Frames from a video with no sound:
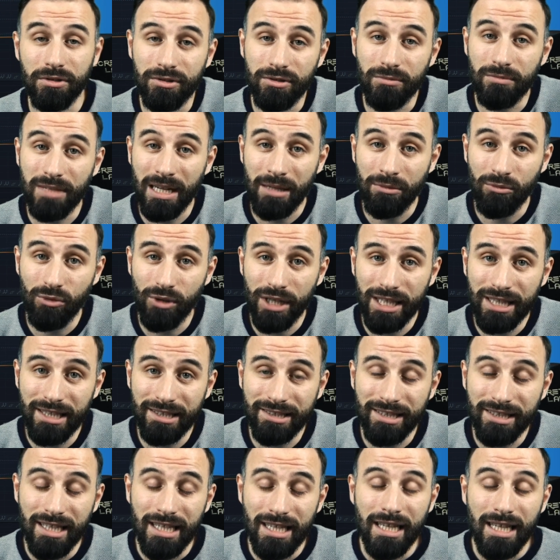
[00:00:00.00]
Sublime
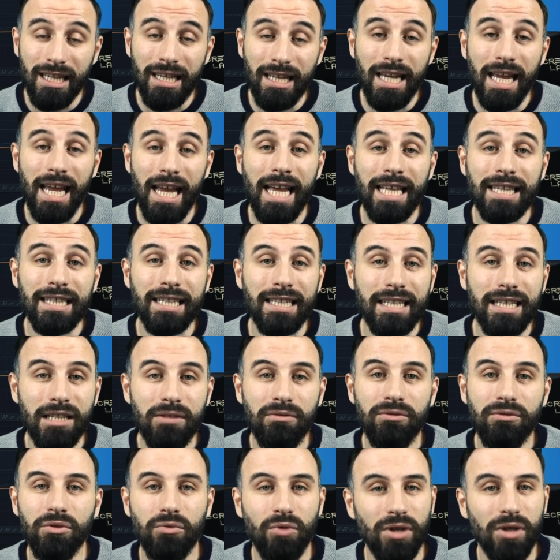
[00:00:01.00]
Traders. And
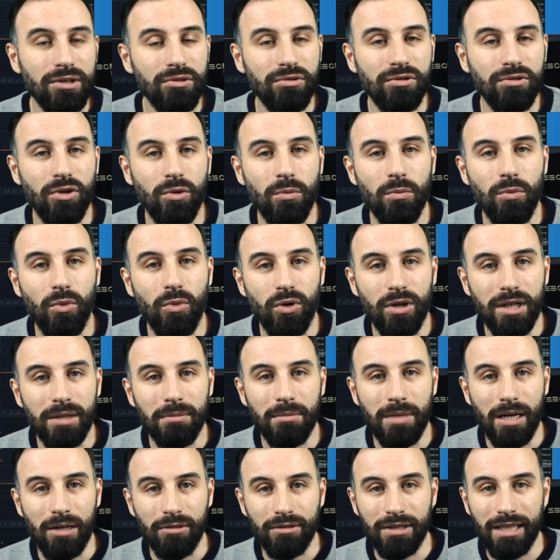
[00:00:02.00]
if you want to know more
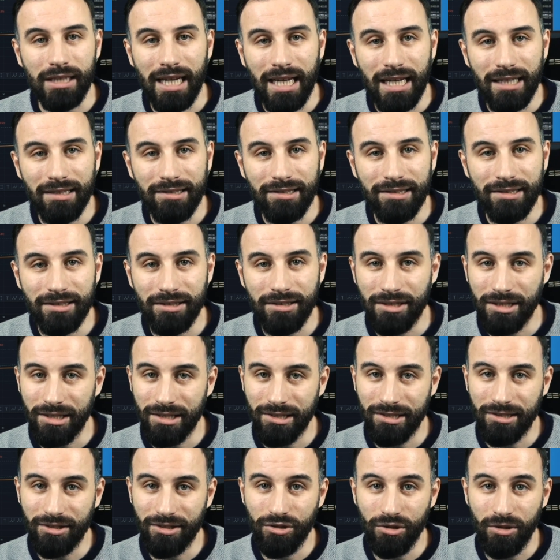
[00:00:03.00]
about us,
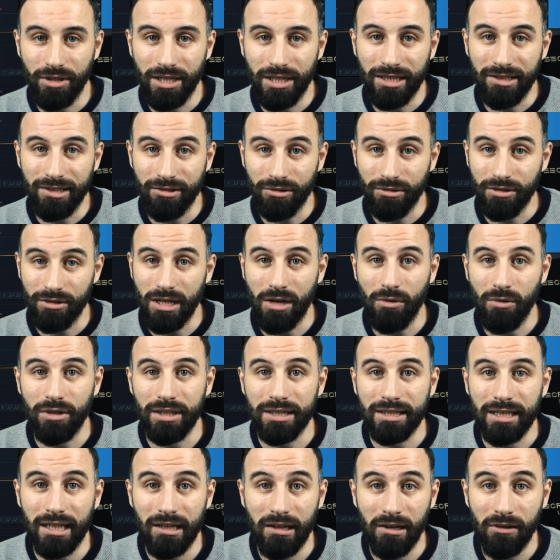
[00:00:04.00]
just join us on
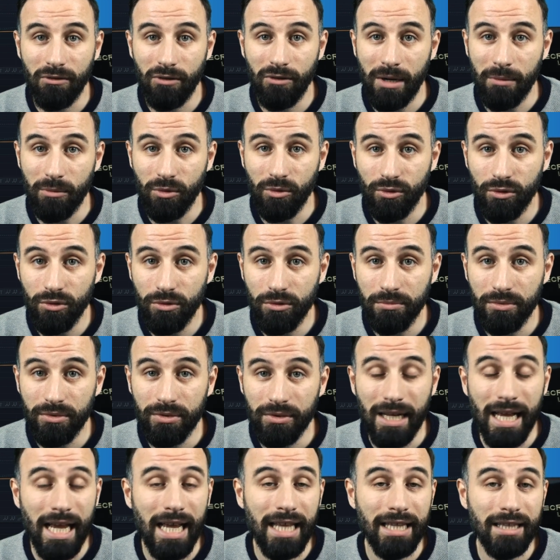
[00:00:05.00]
our Telegram
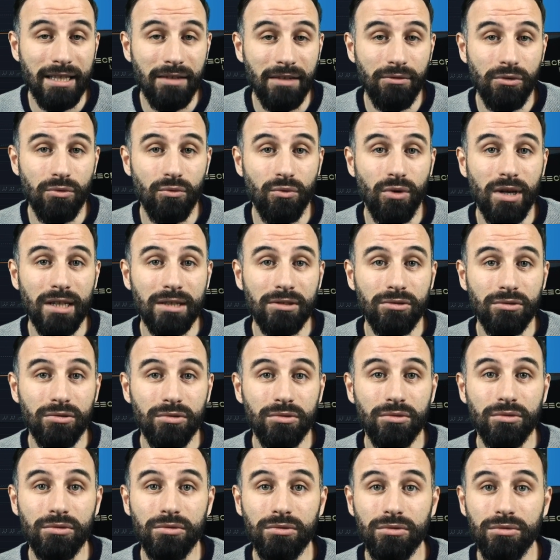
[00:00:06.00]
group. And if you want
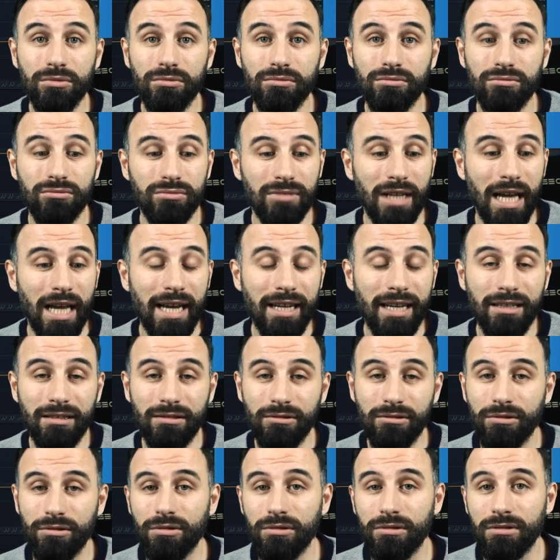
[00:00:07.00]
to
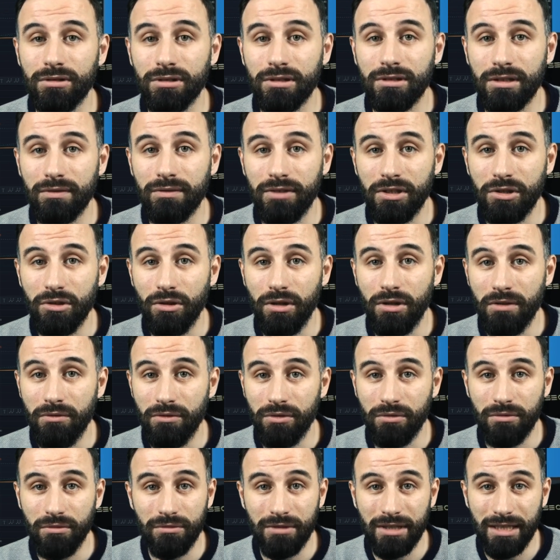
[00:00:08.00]
like on the video,
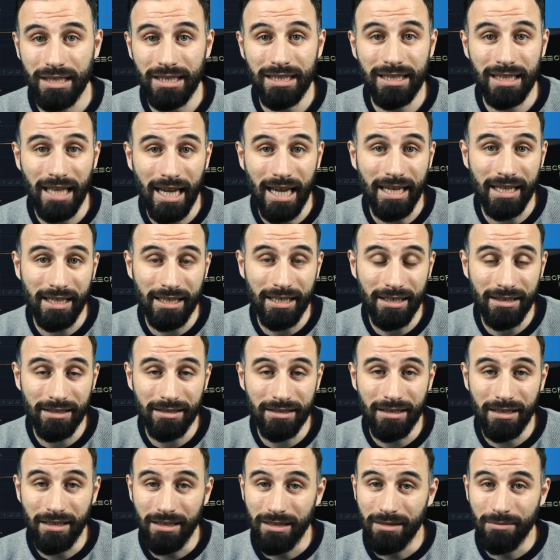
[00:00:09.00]
if you did like it,
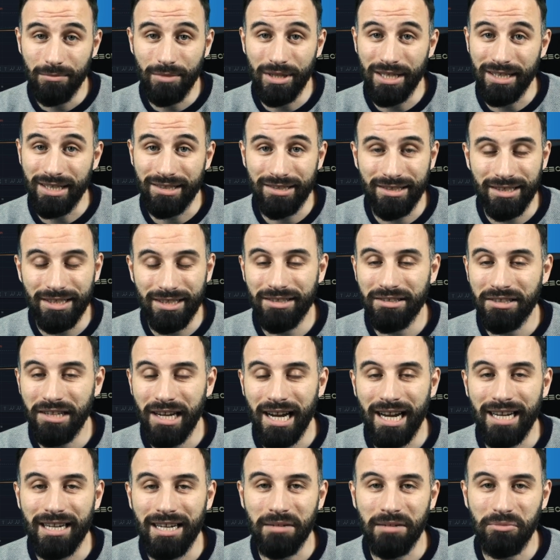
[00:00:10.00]
please, it's
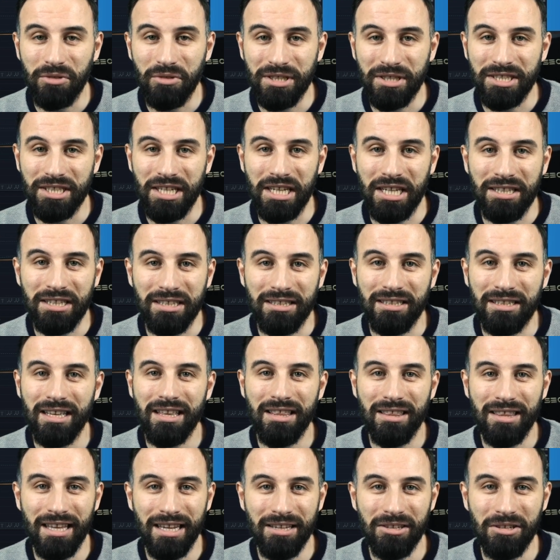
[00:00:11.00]
highly appreciated.
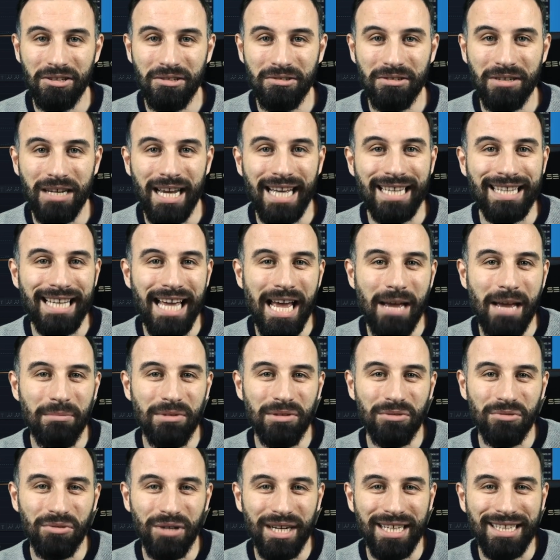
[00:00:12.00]
Thank you and
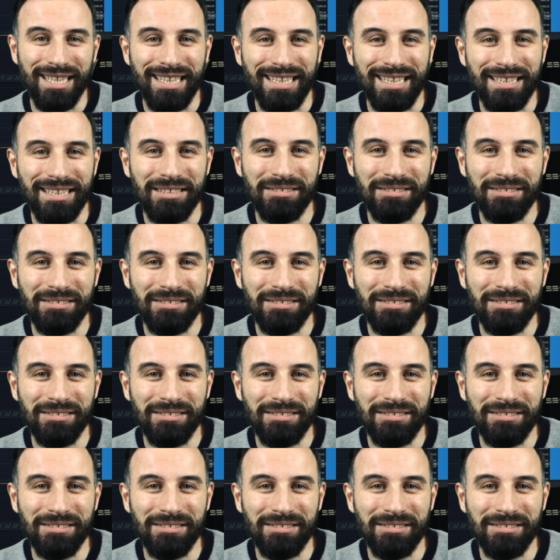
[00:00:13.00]
happy trading.